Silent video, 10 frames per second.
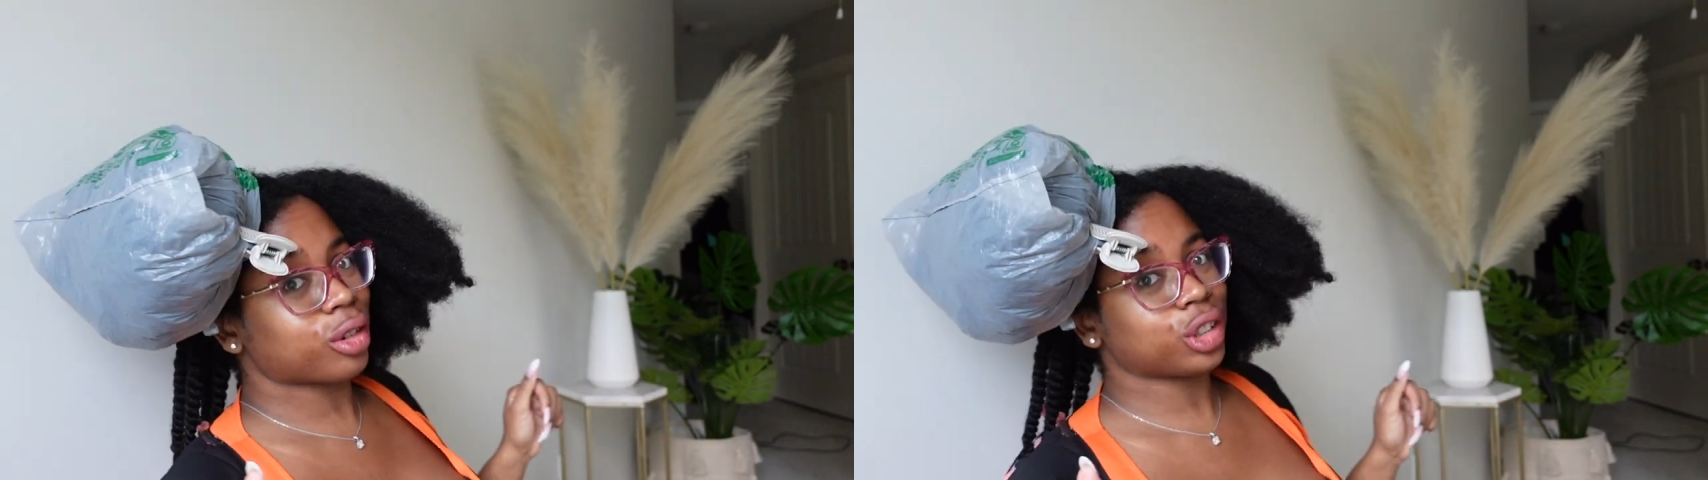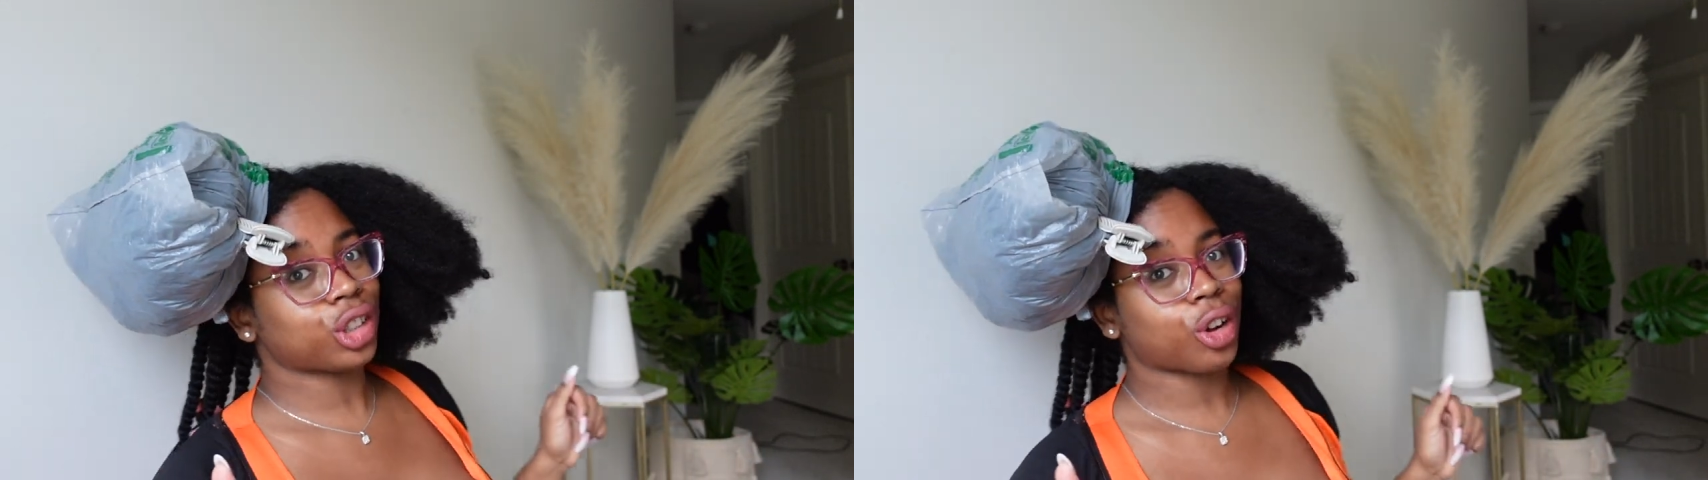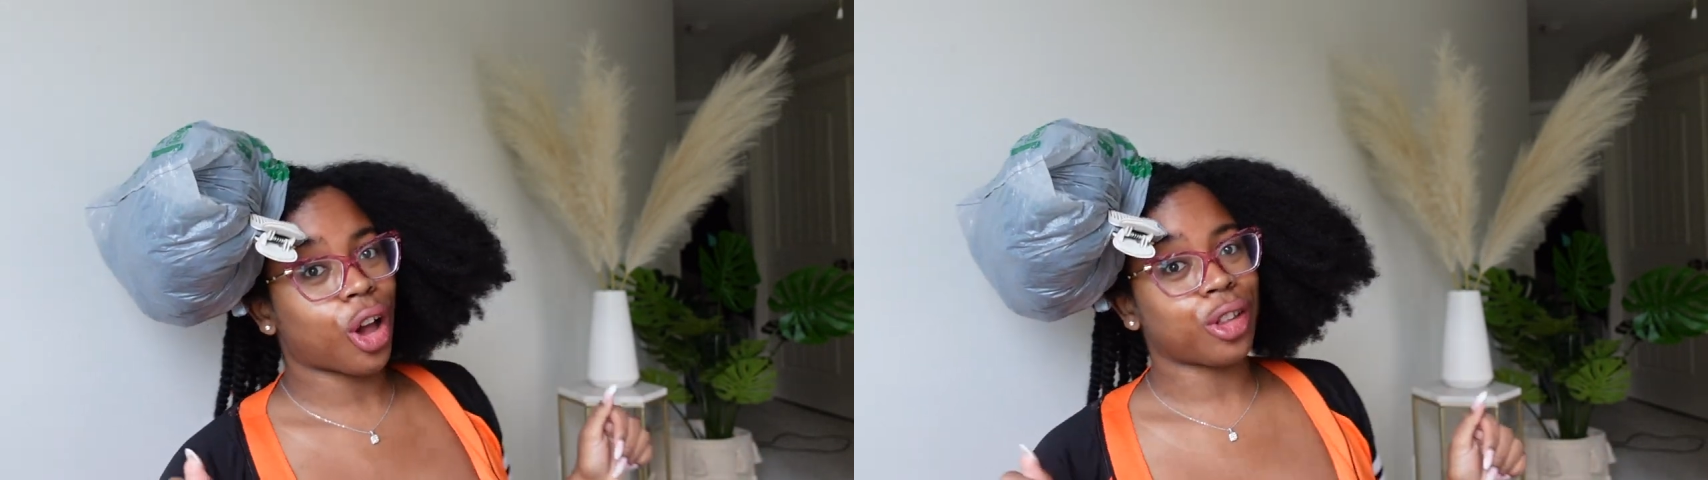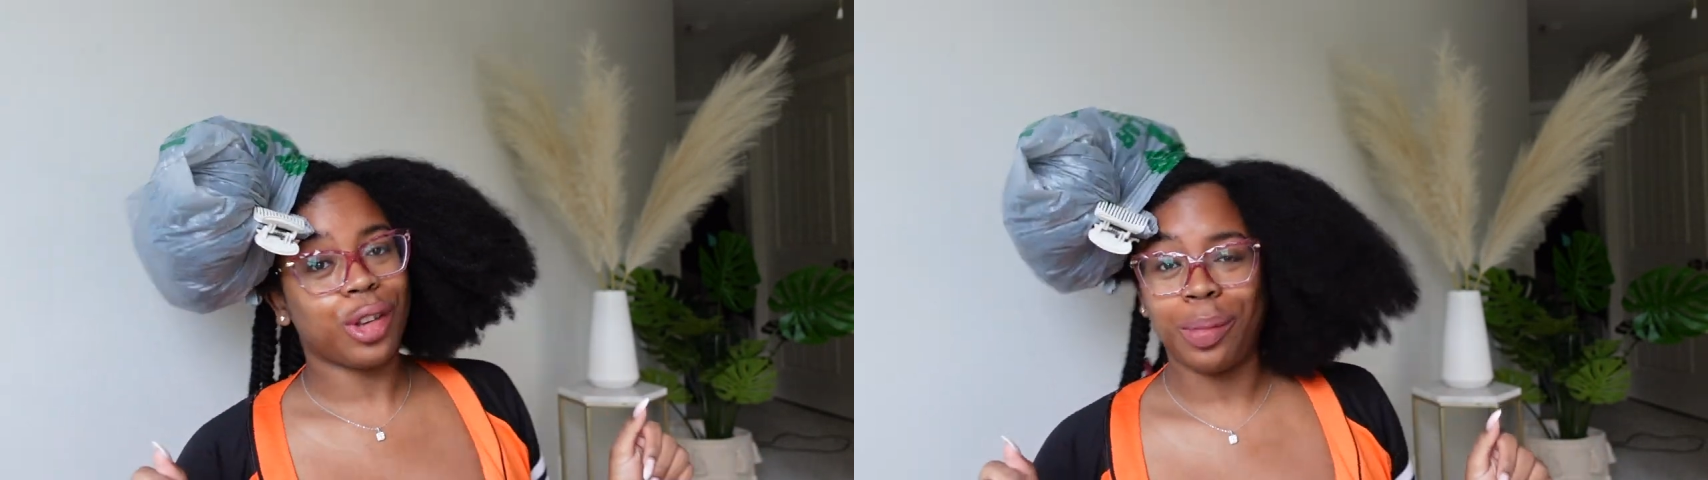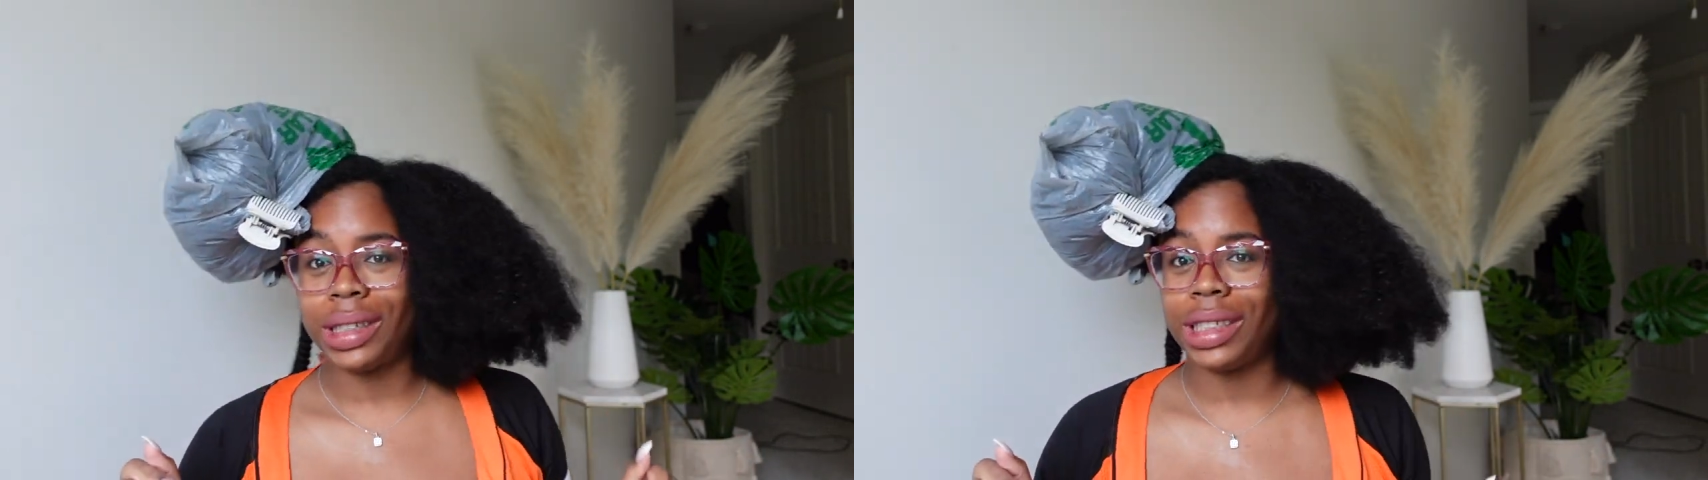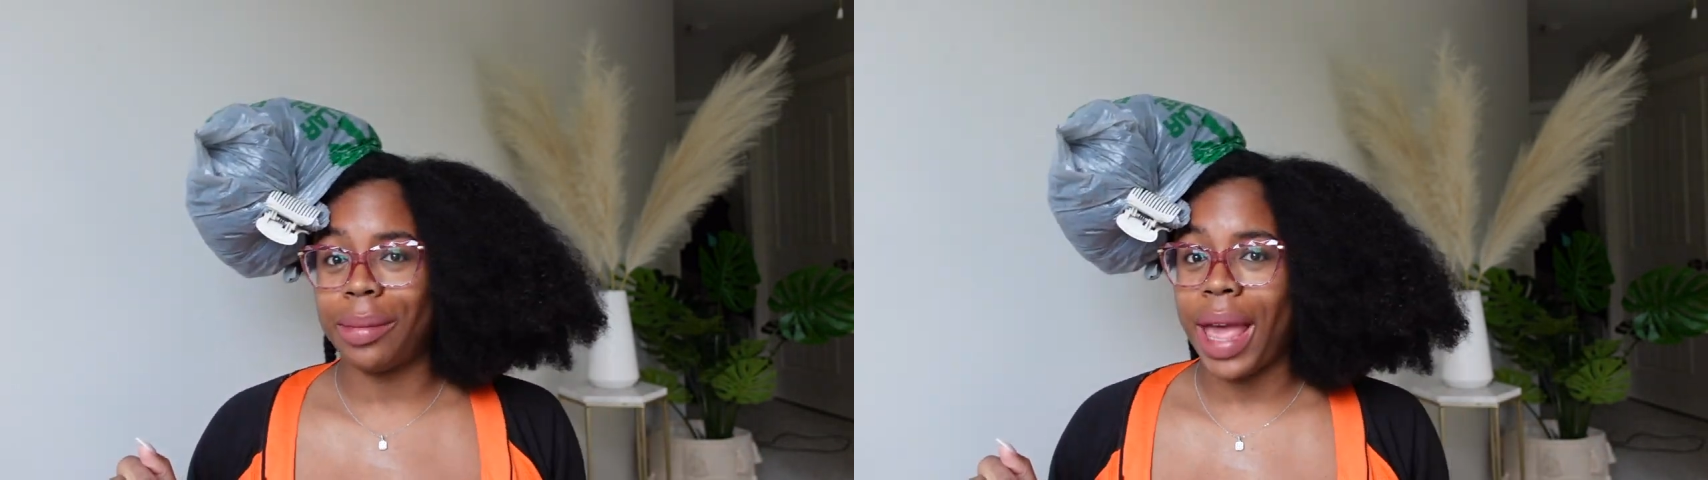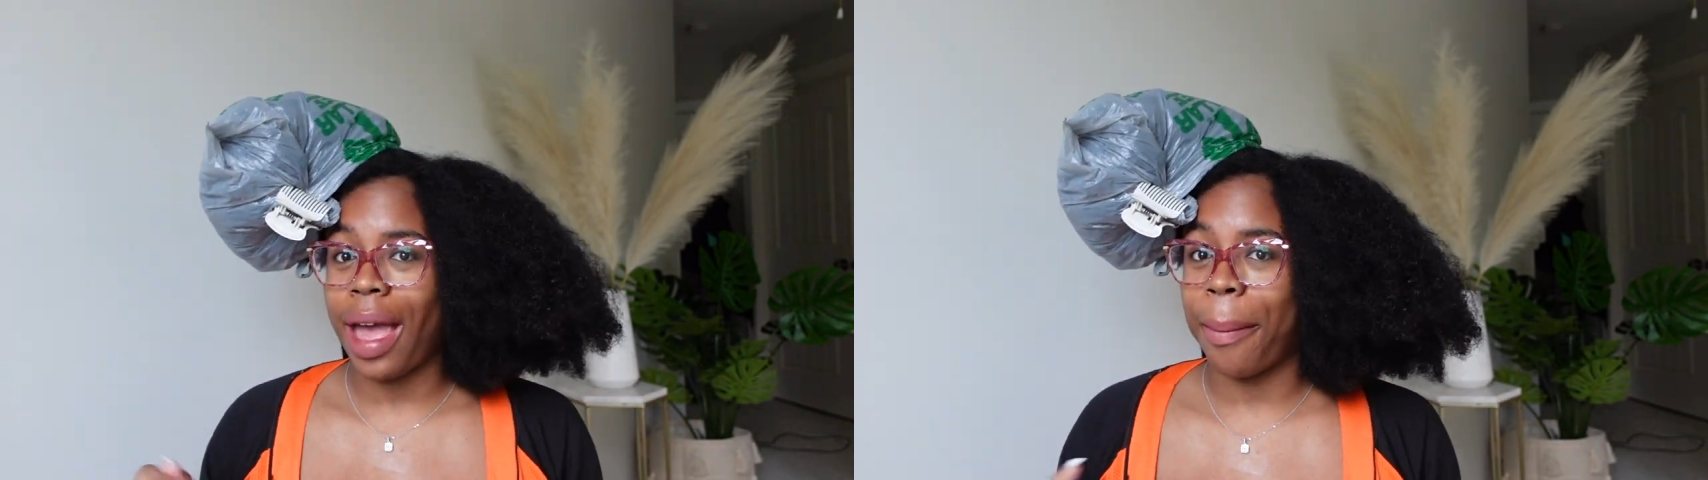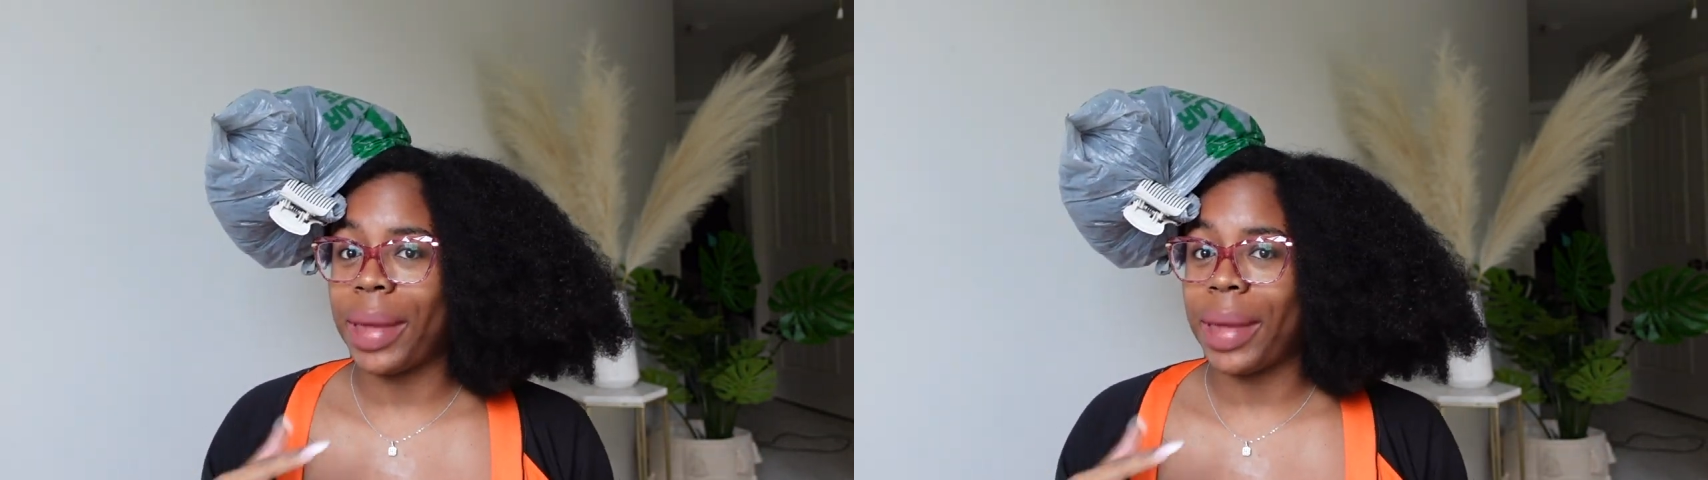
gonna show y'all too much of the back